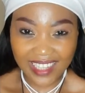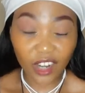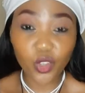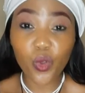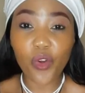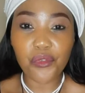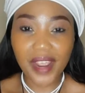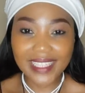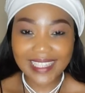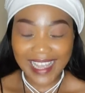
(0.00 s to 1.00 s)
like you
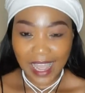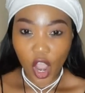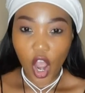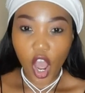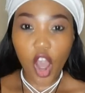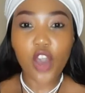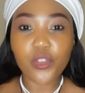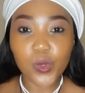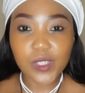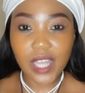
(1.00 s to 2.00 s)
already are
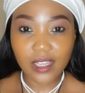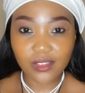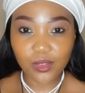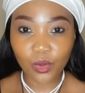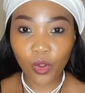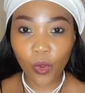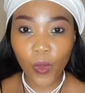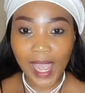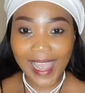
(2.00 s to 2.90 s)
those things, you know.